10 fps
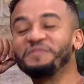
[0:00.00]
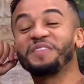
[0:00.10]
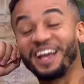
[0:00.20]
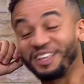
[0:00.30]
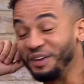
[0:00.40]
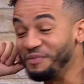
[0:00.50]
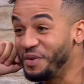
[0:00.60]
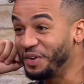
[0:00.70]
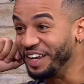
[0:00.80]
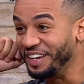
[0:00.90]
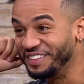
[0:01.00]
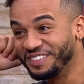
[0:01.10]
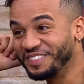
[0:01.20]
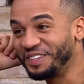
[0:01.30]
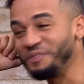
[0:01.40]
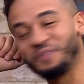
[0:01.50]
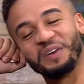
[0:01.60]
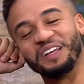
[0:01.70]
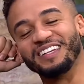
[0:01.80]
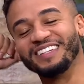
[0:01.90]
Welcome. Thank morning. Welcome, welcome,
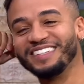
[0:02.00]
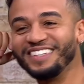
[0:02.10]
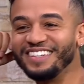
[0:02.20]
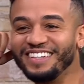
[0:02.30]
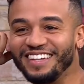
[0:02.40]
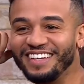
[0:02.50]
welcome, Aston. We were